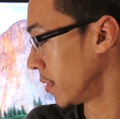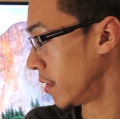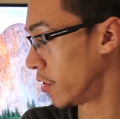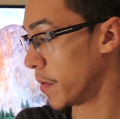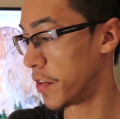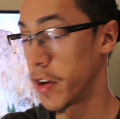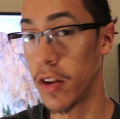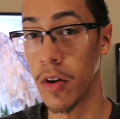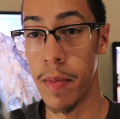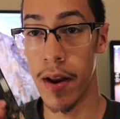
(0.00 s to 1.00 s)
this
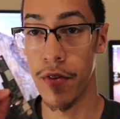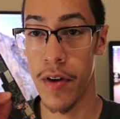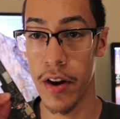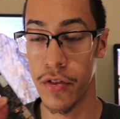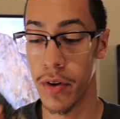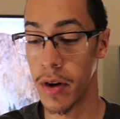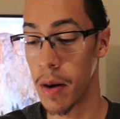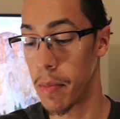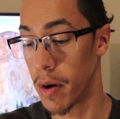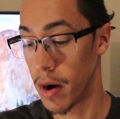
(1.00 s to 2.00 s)
particular manufacturing
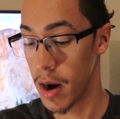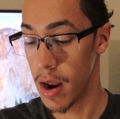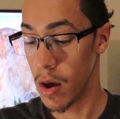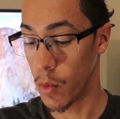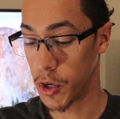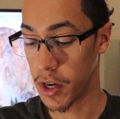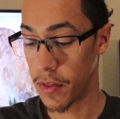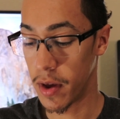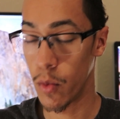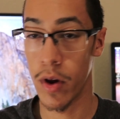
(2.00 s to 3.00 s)
number, which I
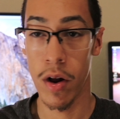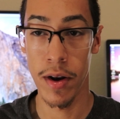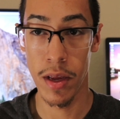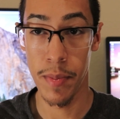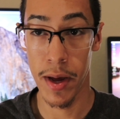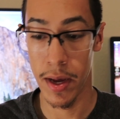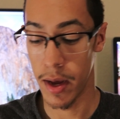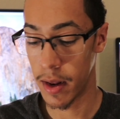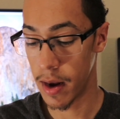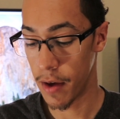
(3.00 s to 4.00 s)
then went on eBay
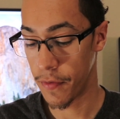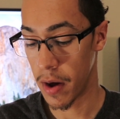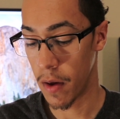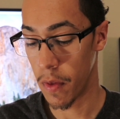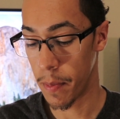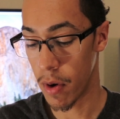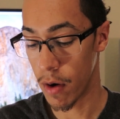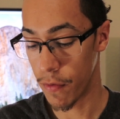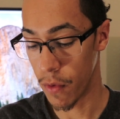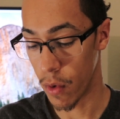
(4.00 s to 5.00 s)
and then I found the
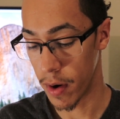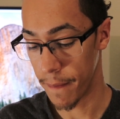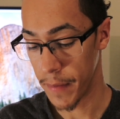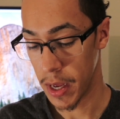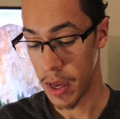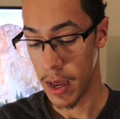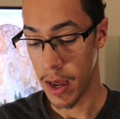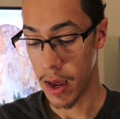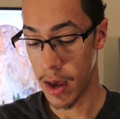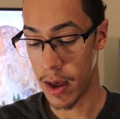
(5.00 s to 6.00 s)
part for it,
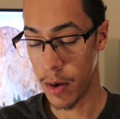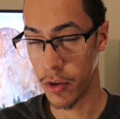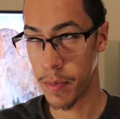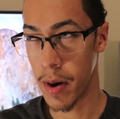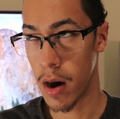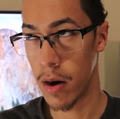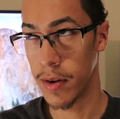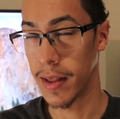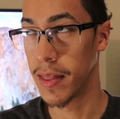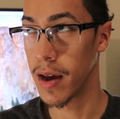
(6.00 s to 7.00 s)
and it was
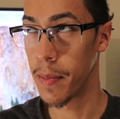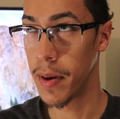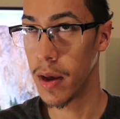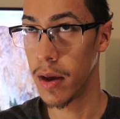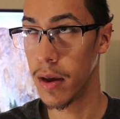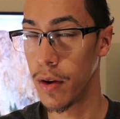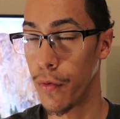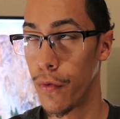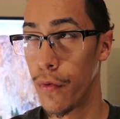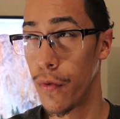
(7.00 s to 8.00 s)
about I think I paid
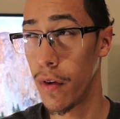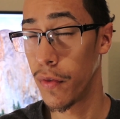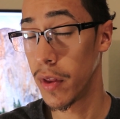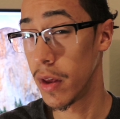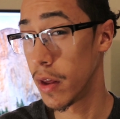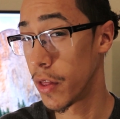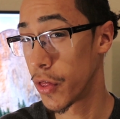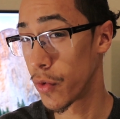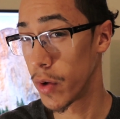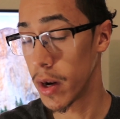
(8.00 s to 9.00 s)
fifty
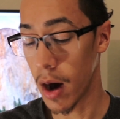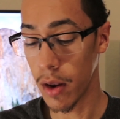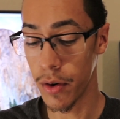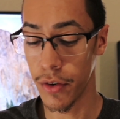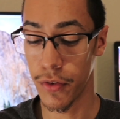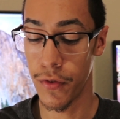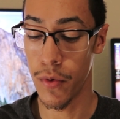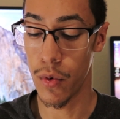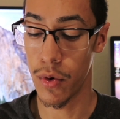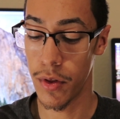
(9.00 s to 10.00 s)
three dollars
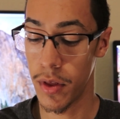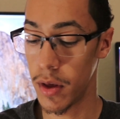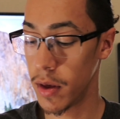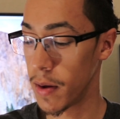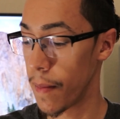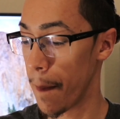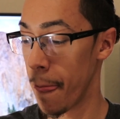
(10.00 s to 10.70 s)
for the